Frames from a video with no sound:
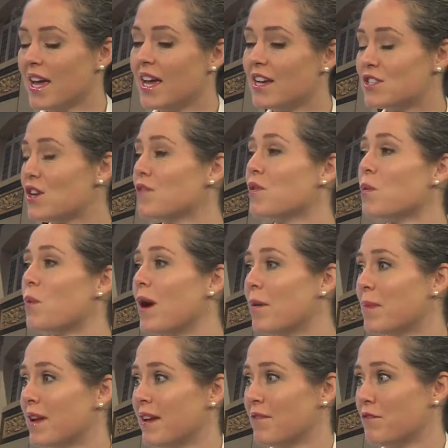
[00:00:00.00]
It's
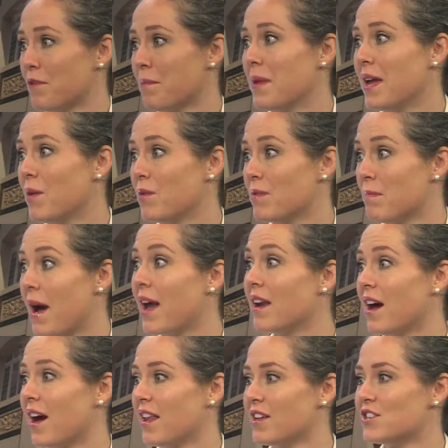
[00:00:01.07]
overwhelming for me with my
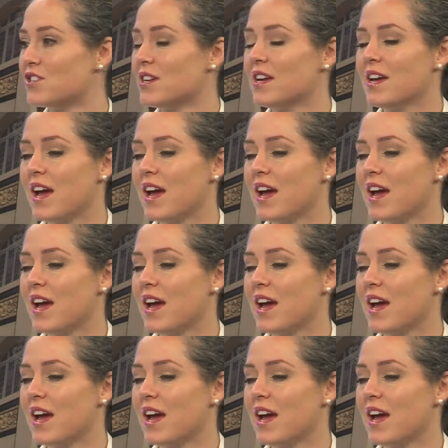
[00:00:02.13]
knowledge.